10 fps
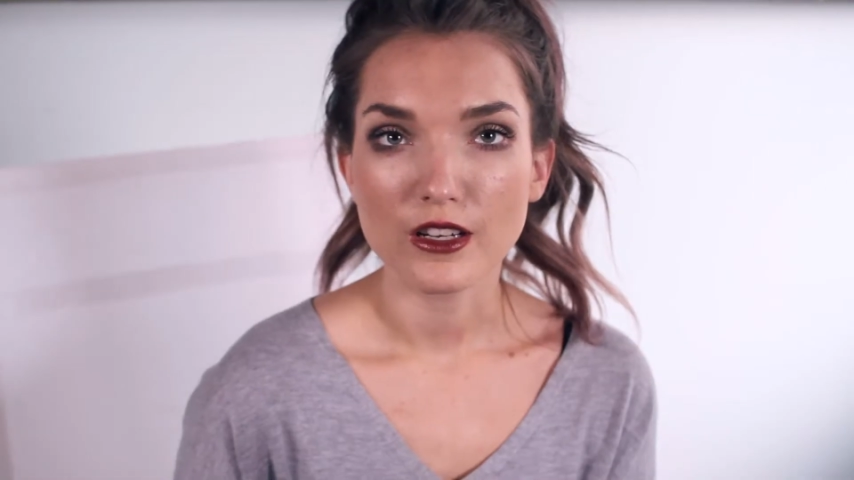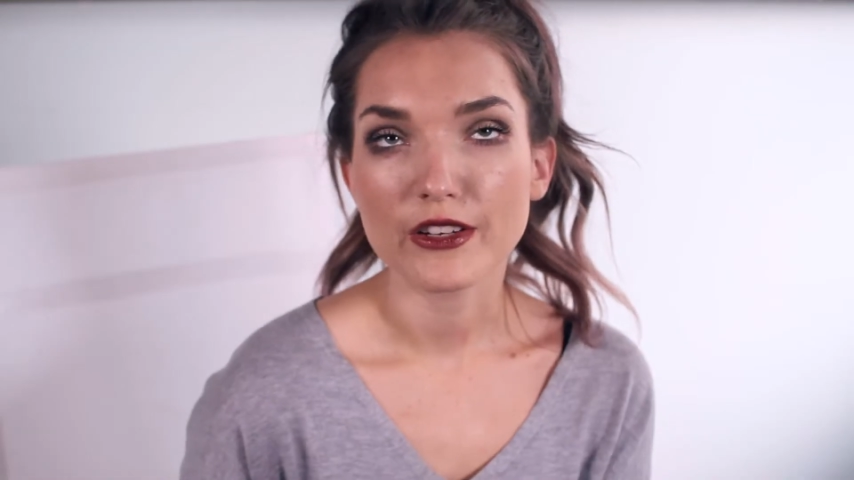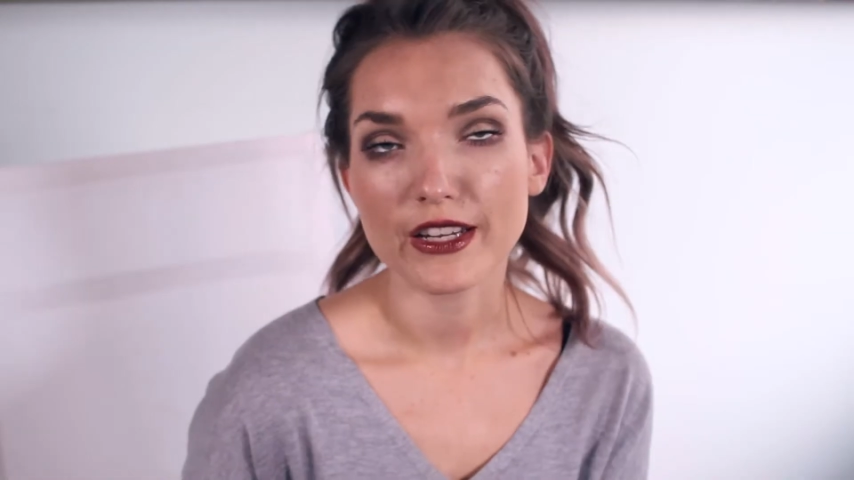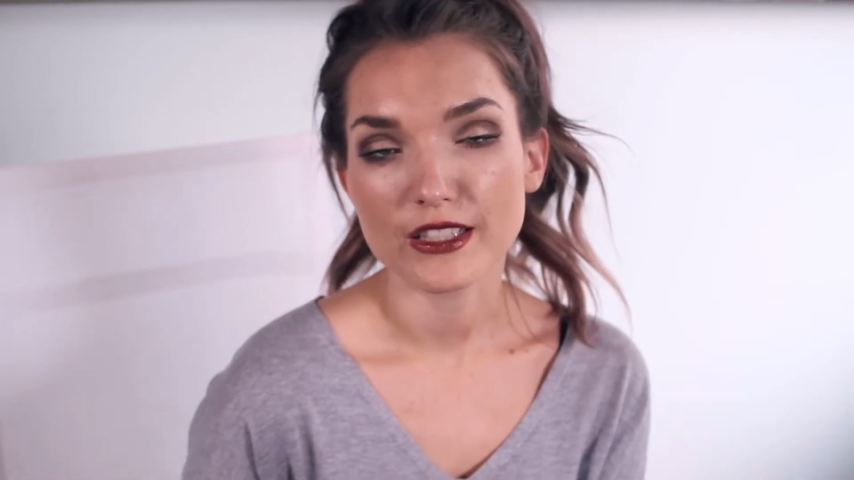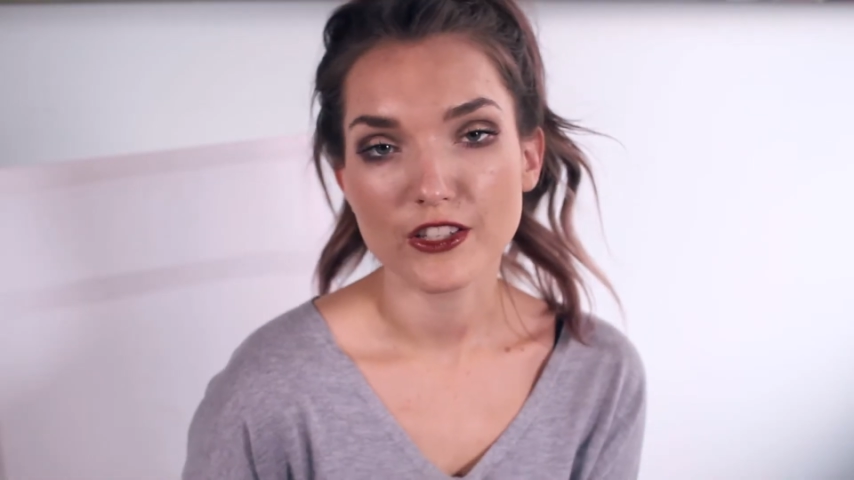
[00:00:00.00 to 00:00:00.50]

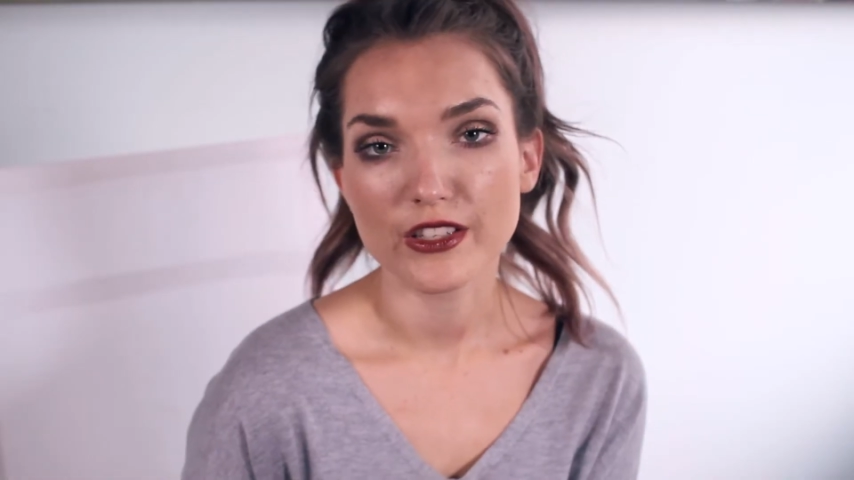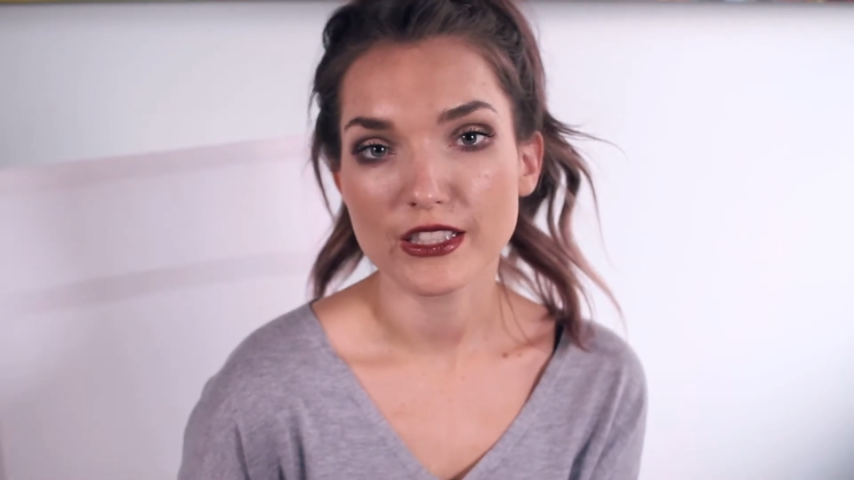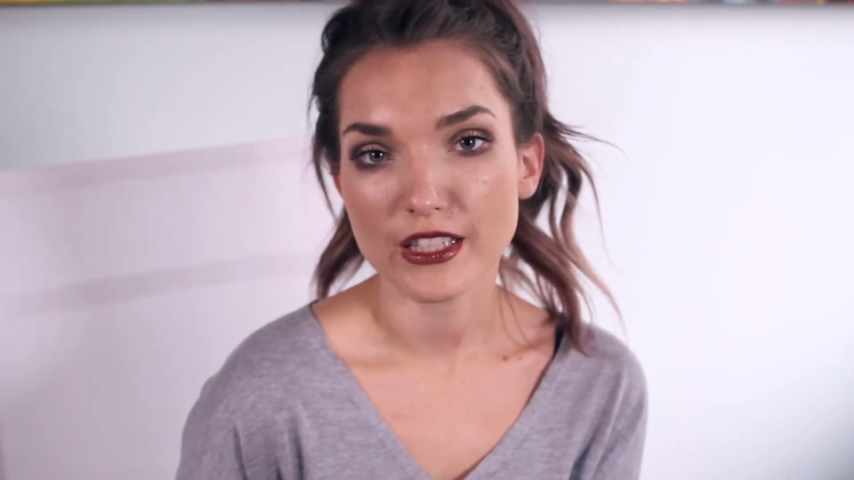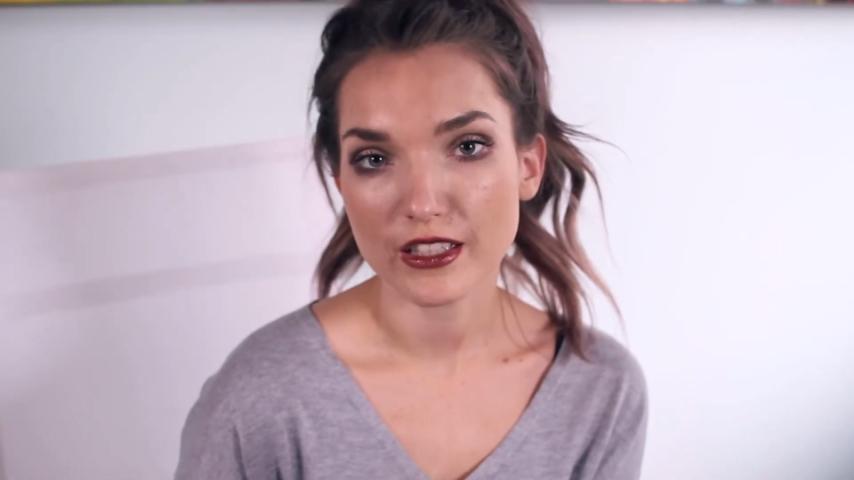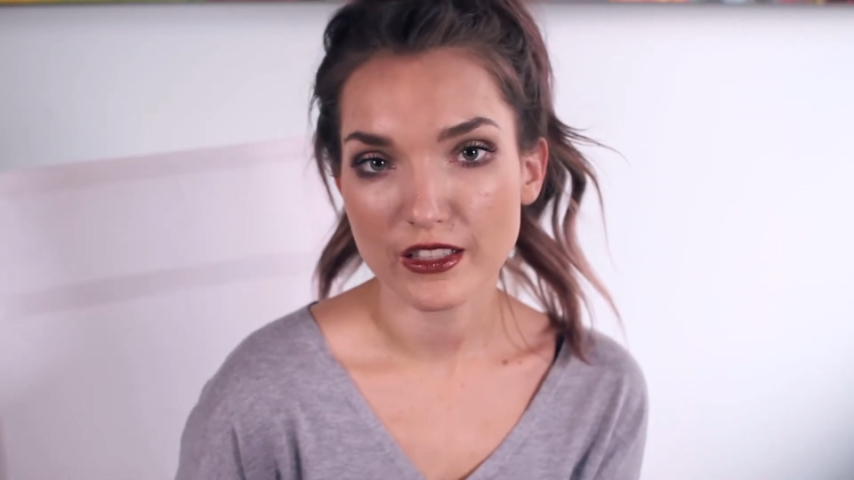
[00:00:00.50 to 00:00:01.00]
Okay, so the
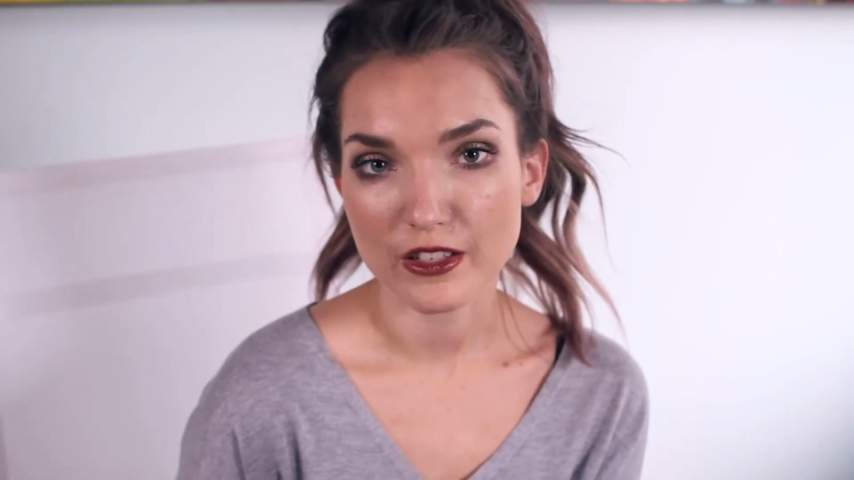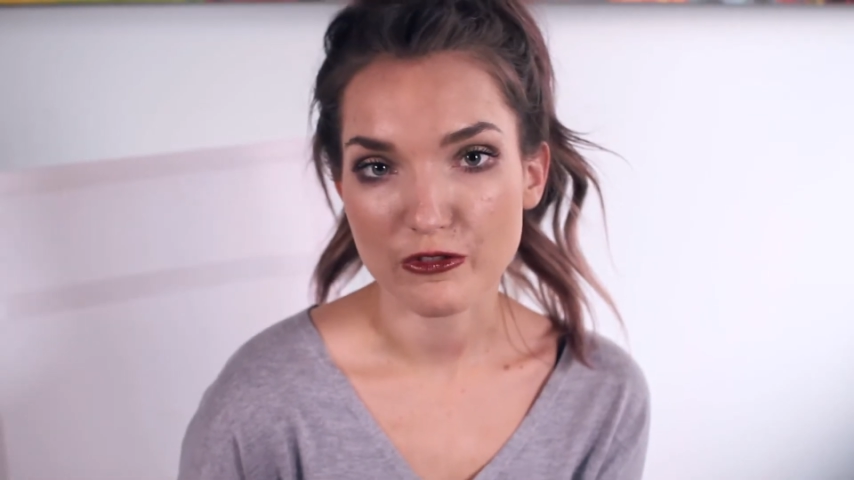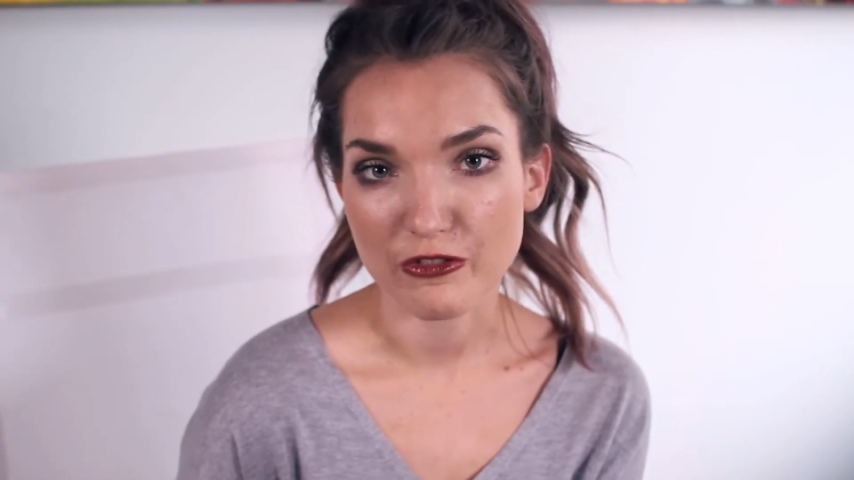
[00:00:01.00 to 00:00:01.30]
second and